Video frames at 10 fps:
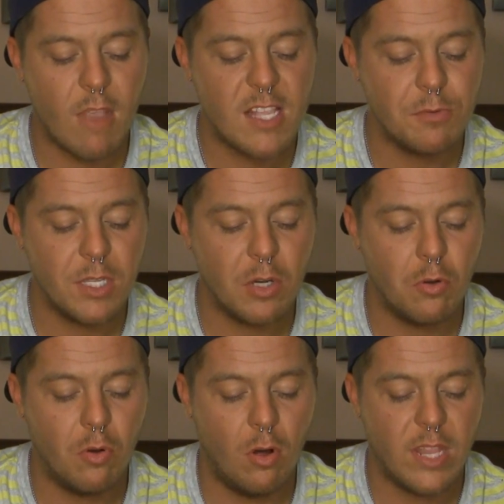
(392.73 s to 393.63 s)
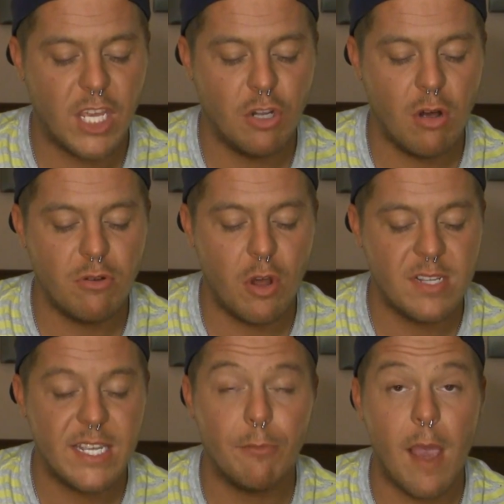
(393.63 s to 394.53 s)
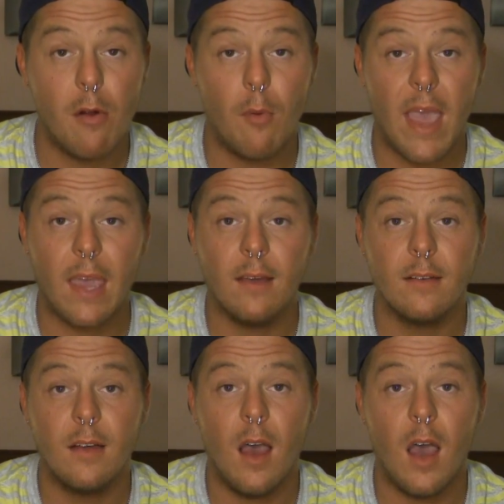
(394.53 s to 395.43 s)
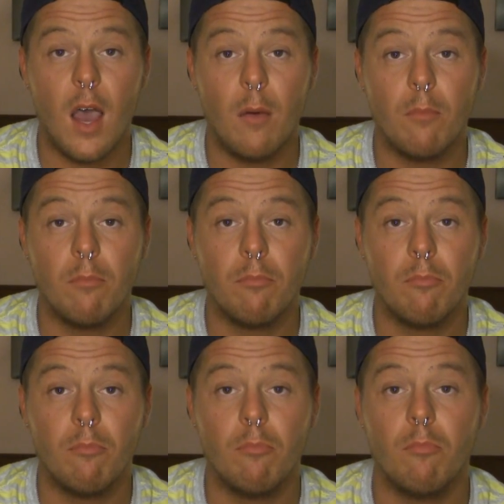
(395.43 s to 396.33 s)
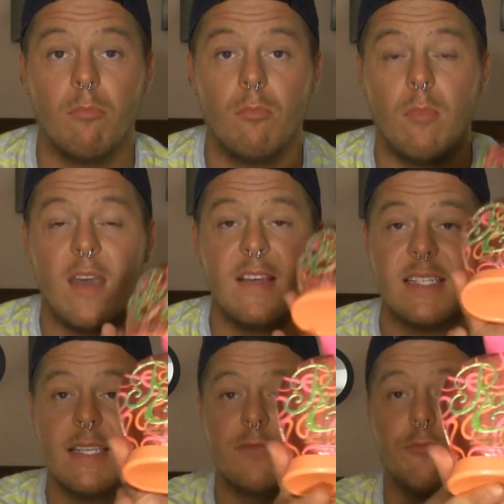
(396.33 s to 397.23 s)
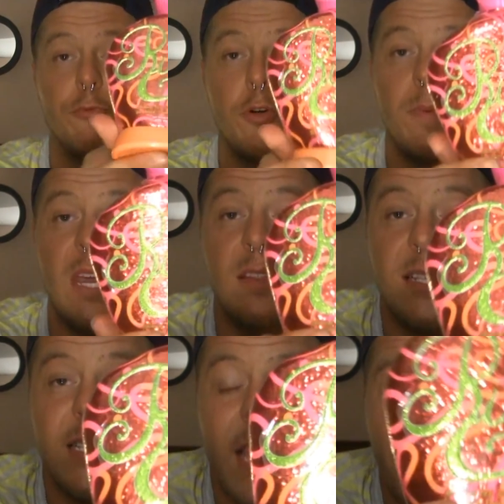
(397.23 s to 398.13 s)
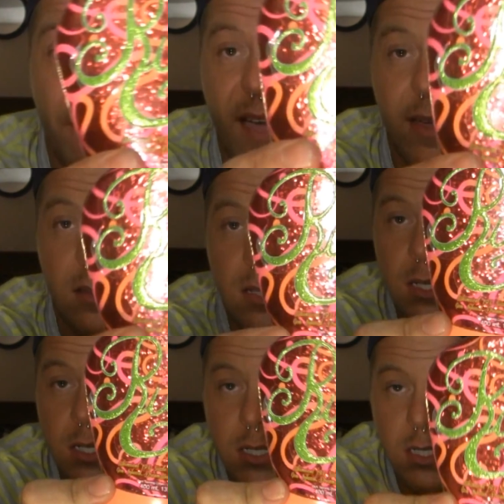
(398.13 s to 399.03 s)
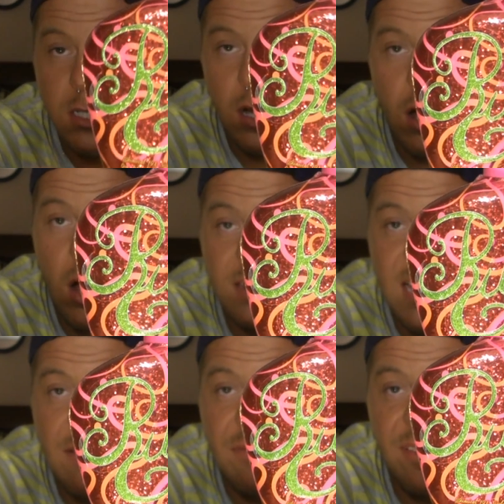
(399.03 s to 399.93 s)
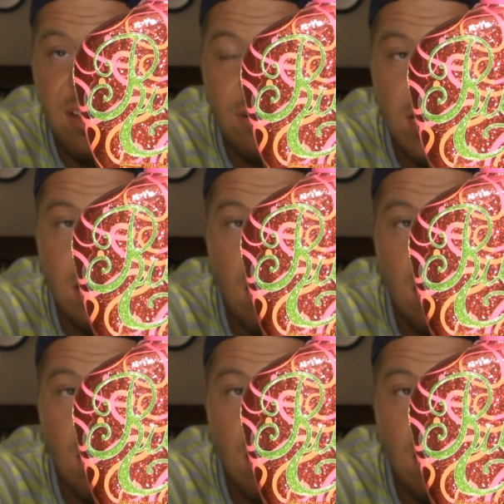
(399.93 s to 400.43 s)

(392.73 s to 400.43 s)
It's really cool. Like, you don't notice it right away. And this is Ruby. This is like my all-time favorite.